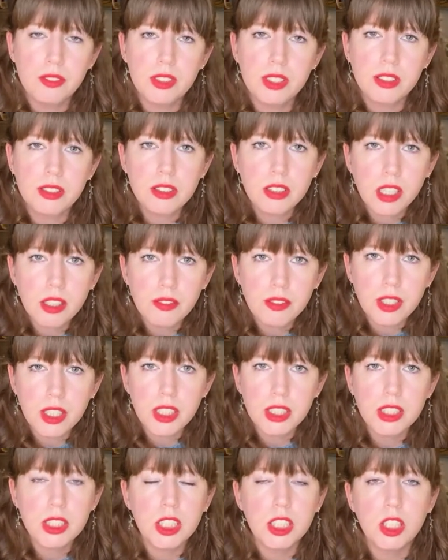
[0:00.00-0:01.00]

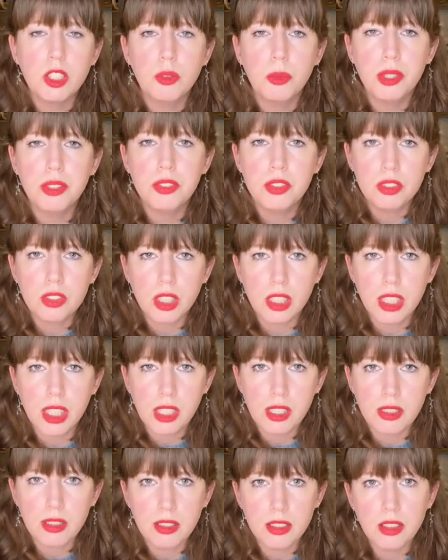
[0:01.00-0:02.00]
discovered and that we've
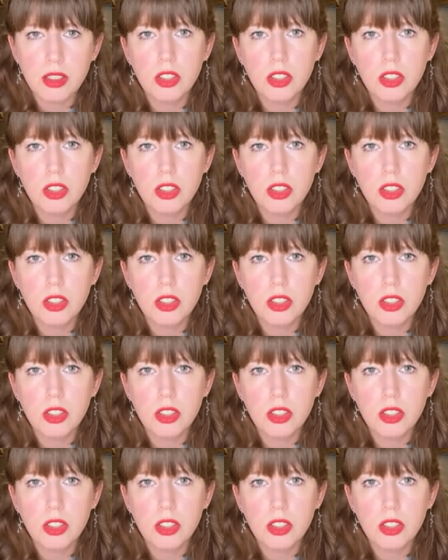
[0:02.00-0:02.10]
studied,